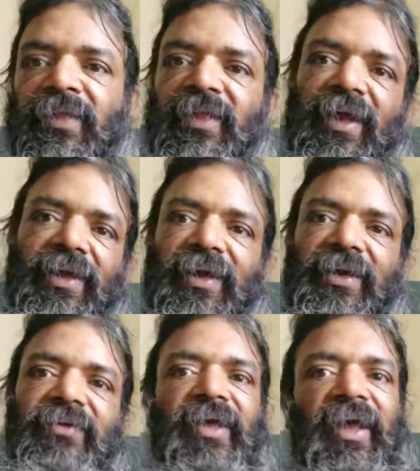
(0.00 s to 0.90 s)
then
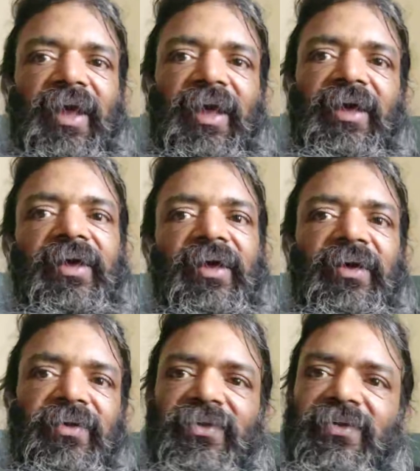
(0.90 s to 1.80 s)
it is a
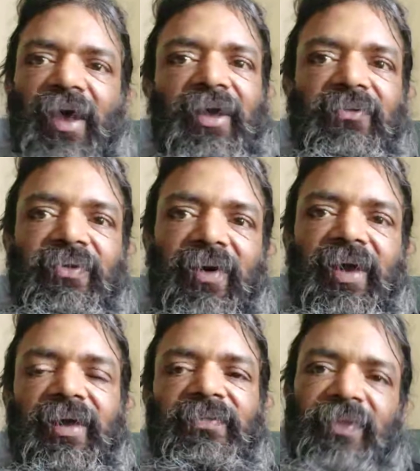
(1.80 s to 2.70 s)
sine
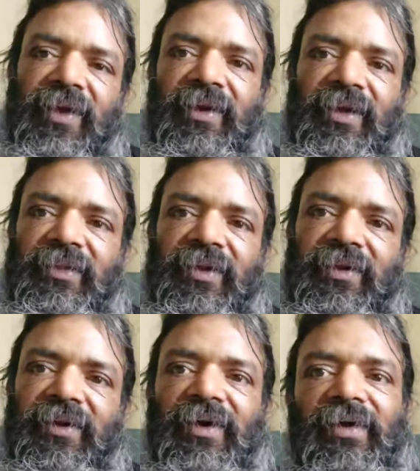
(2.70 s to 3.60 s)
phi d
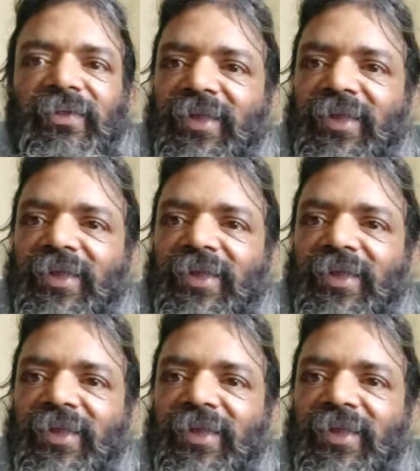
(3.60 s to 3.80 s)
theta.